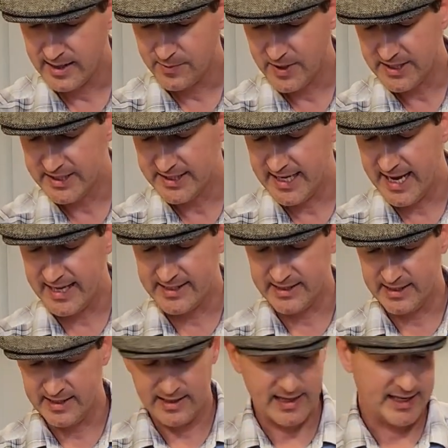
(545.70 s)
my steaks
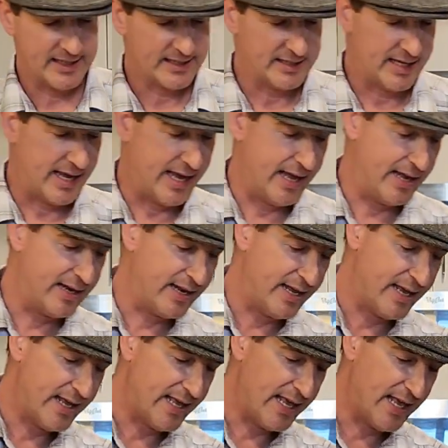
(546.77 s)
nice and
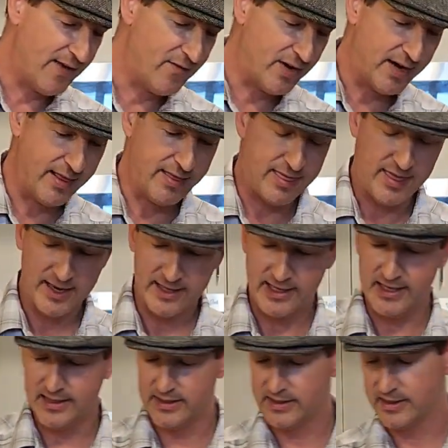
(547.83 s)
even in
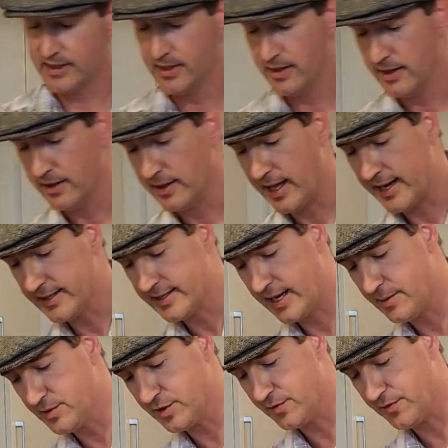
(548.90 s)
thickness. A lot of
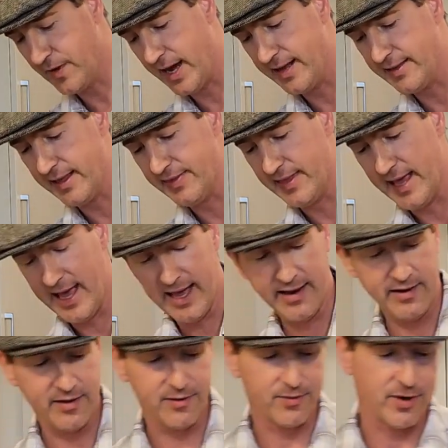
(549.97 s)
times you'll find that the end
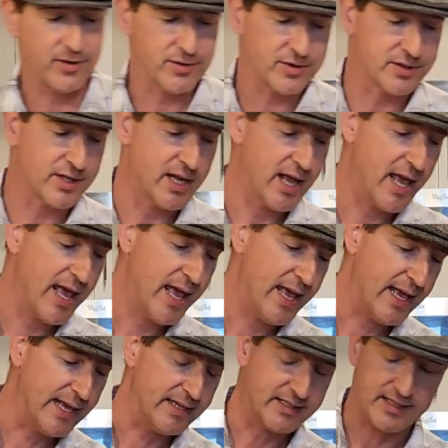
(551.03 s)
of the roast
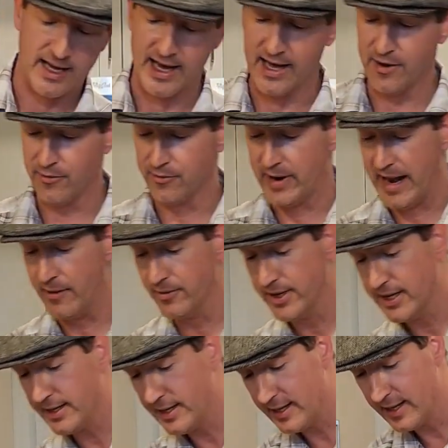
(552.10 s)
is kind of rounded.